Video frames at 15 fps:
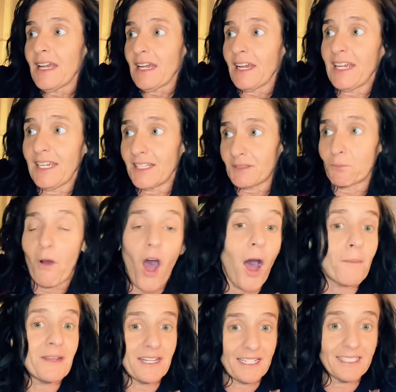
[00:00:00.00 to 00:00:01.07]
his
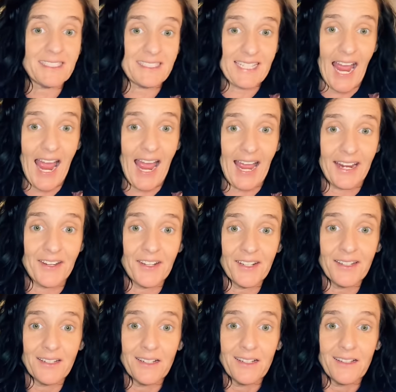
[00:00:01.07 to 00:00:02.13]
mom and his dad
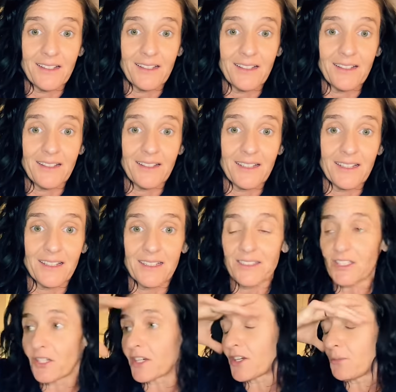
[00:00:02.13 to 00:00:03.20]

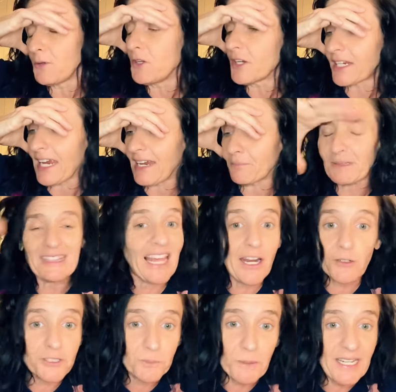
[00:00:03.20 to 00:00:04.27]
to communicate, but they
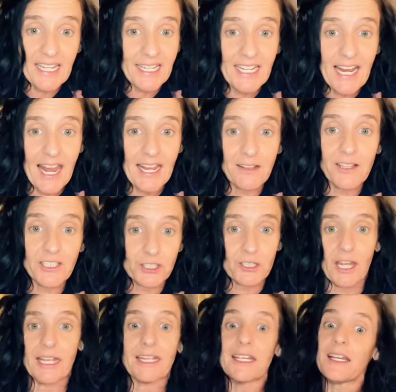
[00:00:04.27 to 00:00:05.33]
don't speak any English.
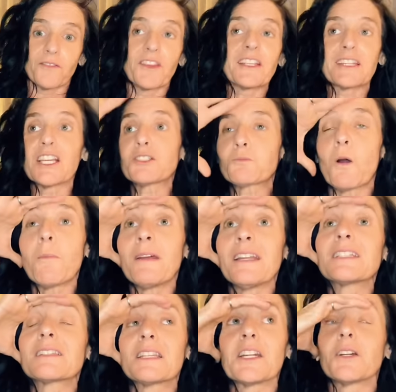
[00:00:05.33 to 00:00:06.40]
Like this woman
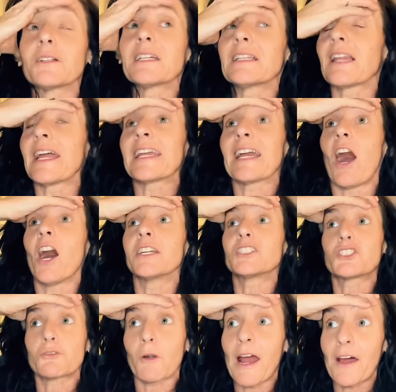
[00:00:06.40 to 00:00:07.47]
is literally like on
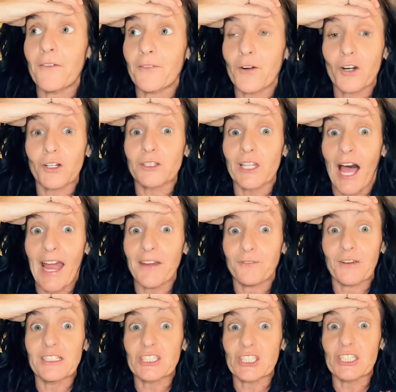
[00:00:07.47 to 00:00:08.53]
trial for her life
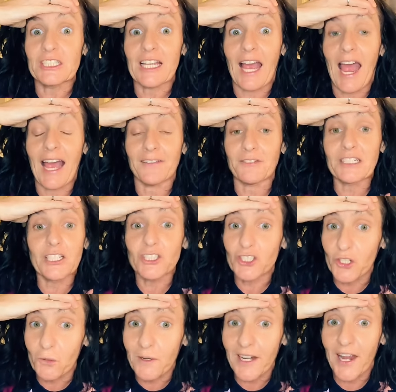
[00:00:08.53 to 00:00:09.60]
and she's having to
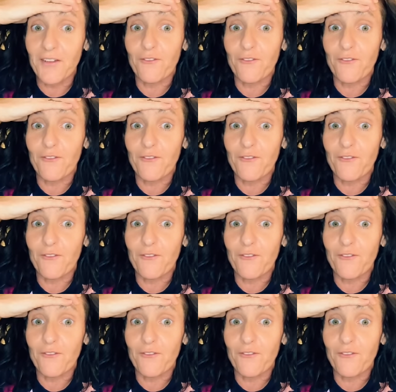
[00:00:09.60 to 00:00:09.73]
do it in